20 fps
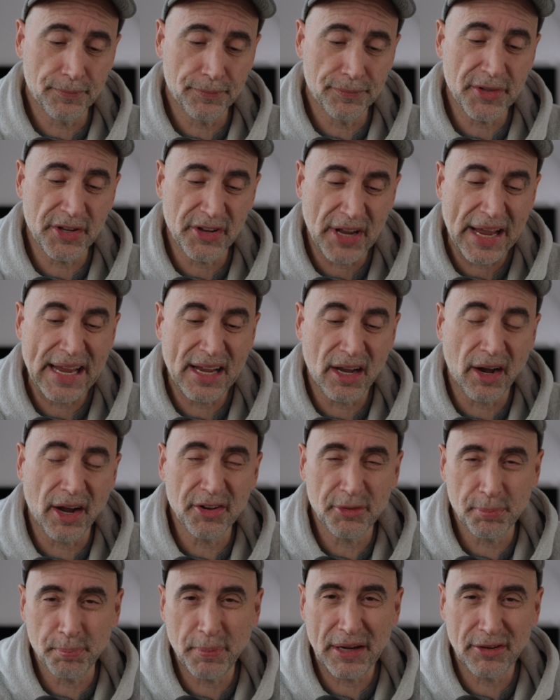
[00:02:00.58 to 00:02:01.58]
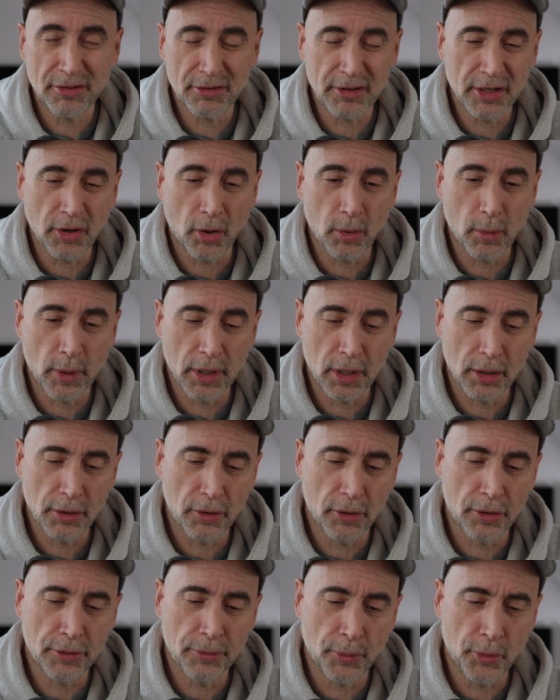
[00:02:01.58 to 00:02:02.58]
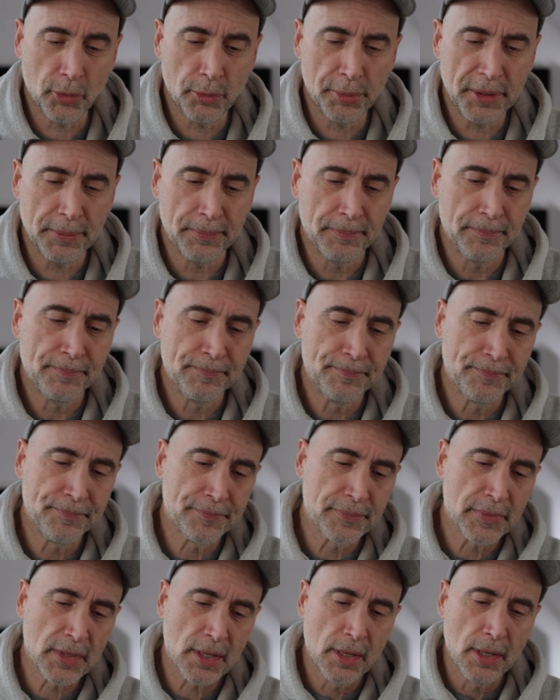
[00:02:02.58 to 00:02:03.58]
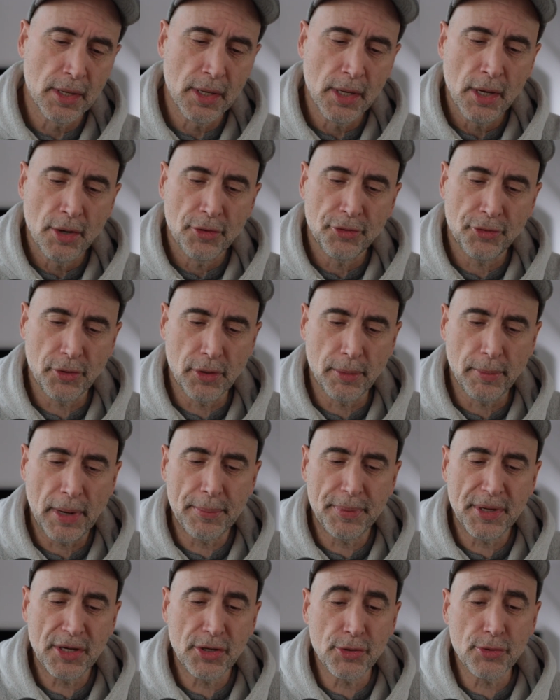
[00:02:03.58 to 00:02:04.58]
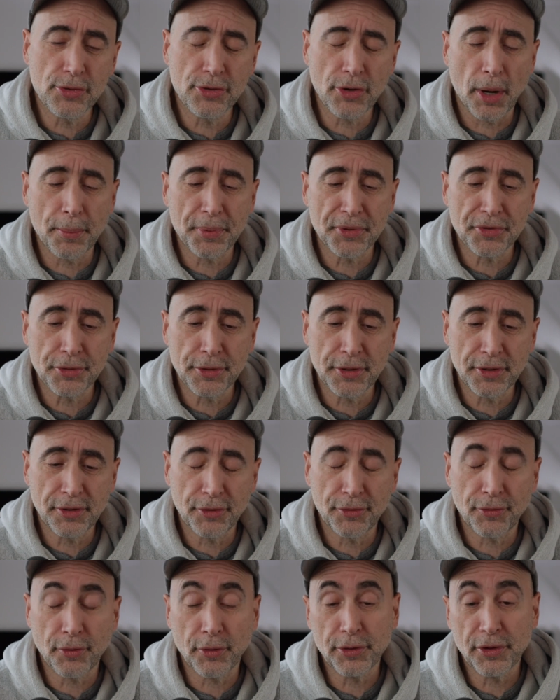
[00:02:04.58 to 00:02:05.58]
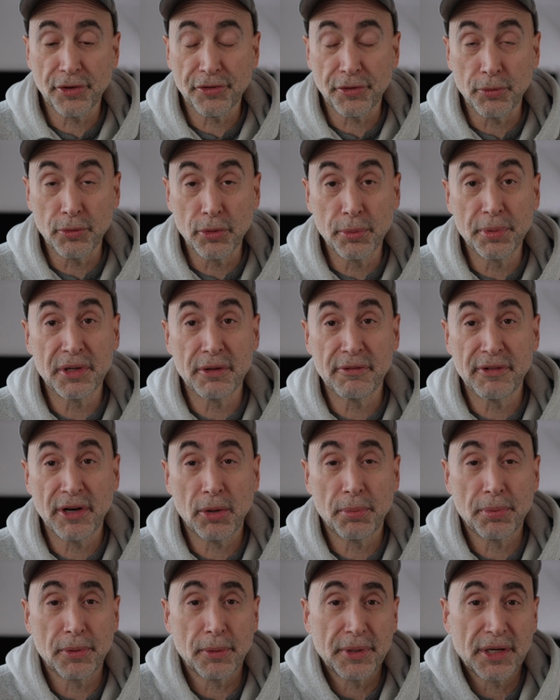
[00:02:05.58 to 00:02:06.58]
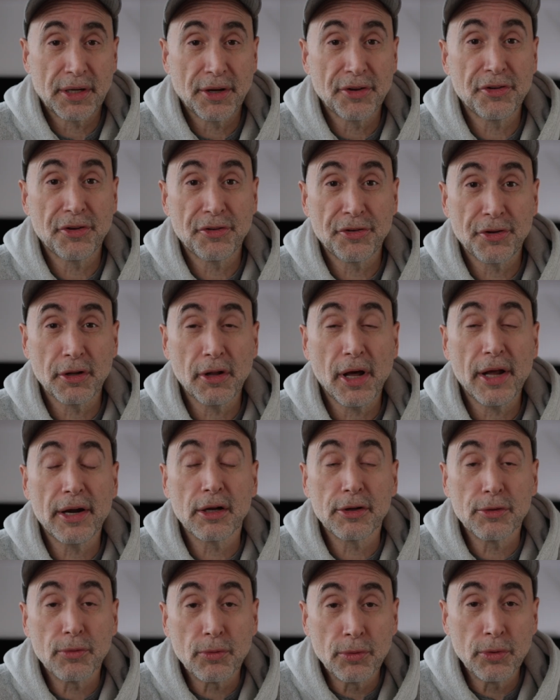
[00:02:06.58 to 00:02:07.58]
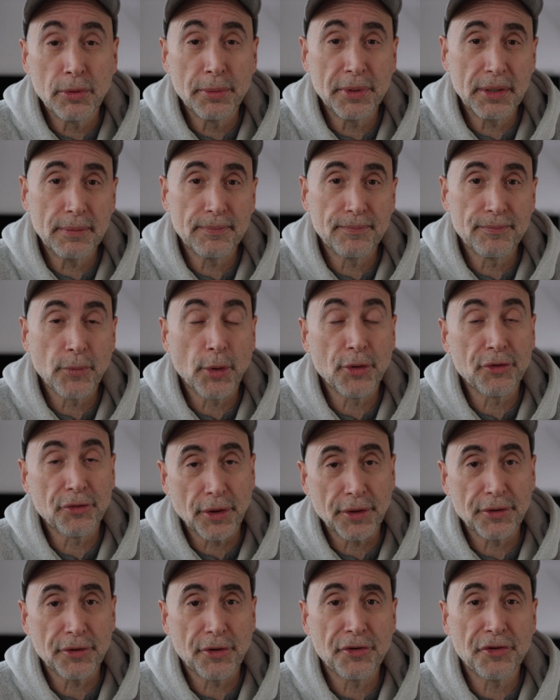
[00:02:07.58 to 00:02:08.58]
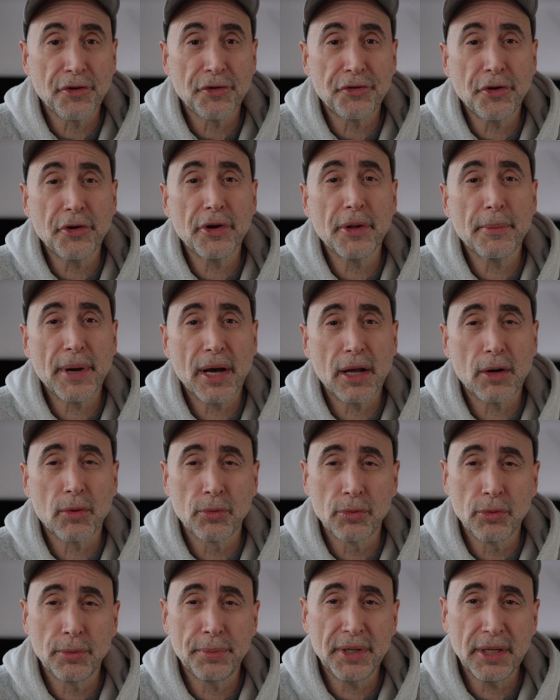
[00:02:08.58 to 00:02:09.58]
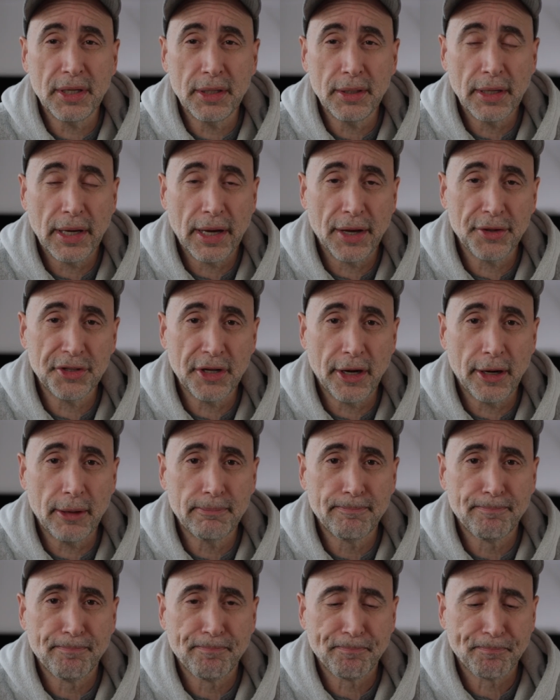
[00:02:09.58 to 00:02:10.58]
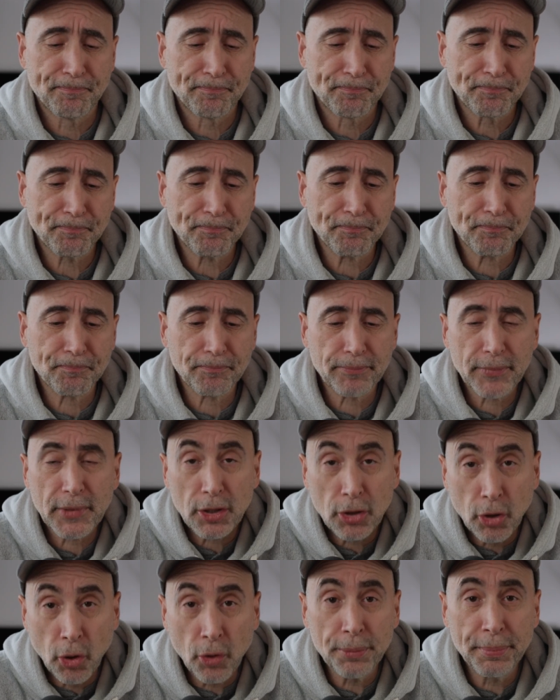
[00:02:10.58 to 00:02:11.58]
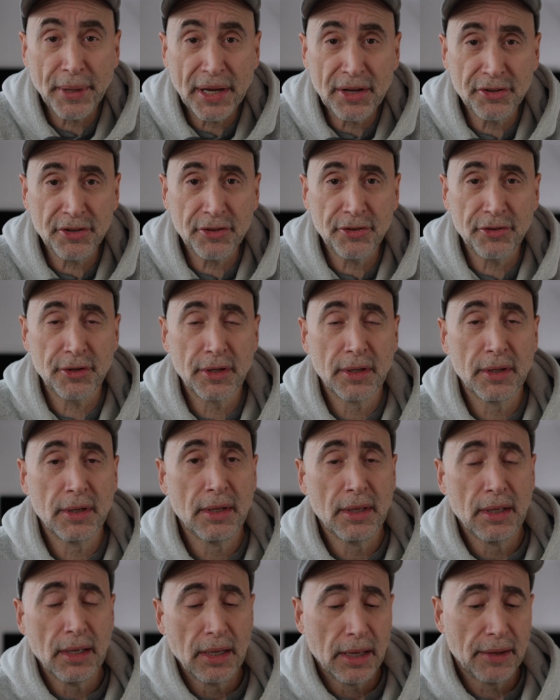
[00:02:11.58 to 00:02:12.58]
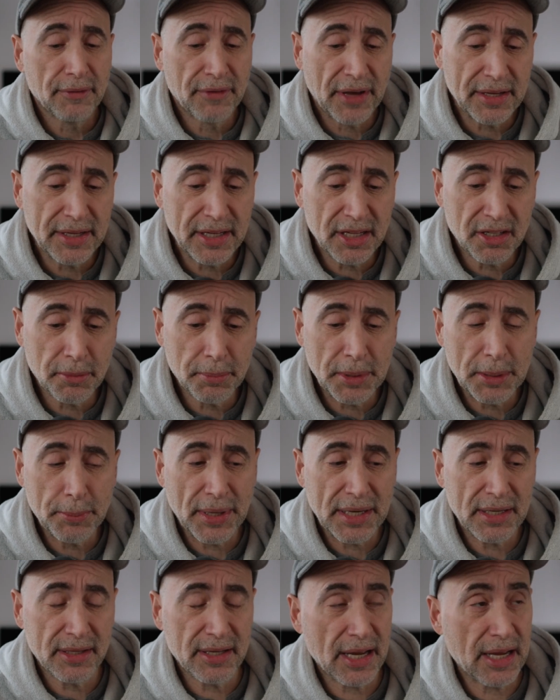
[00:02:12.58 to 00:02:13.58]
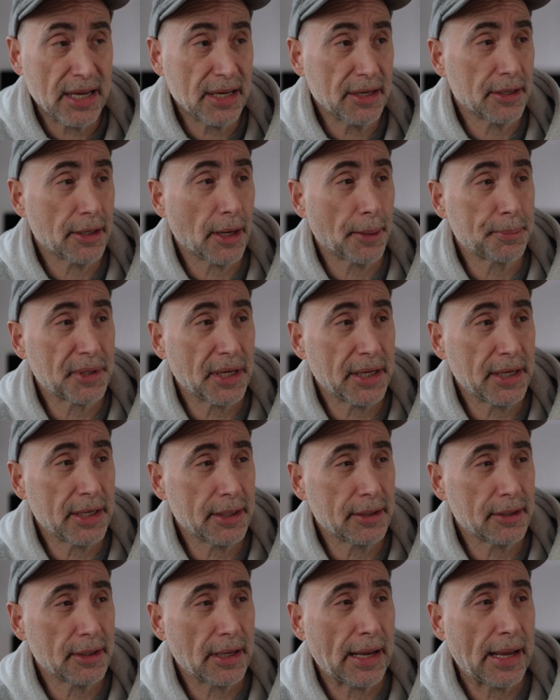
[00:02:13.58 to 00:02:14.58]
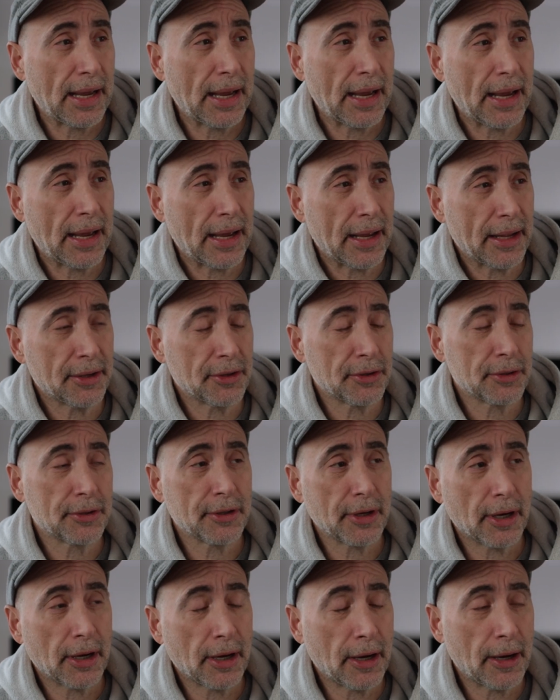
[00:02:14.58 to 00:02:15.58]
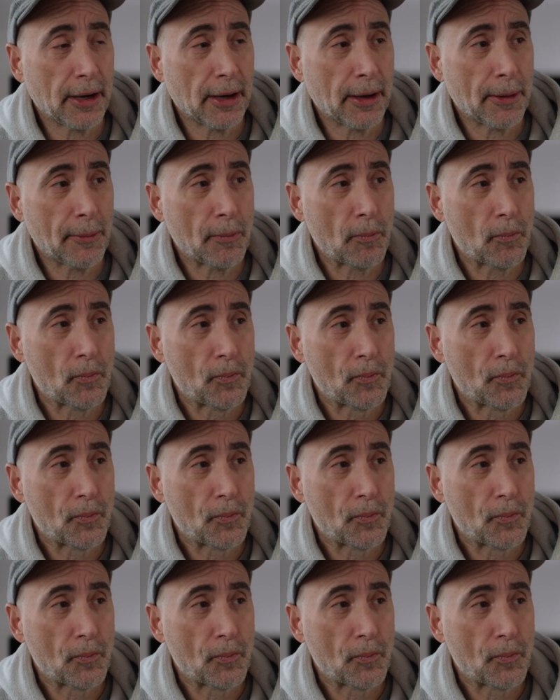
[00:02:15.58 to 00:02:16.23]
The AIs basically don't want to learn Ruby. So there might be huge opportunities for you as a Ruby developer because there's a lot of Ruby. There's a certain amount of Ruby out there, code bases that need to be maintained and updated, and um,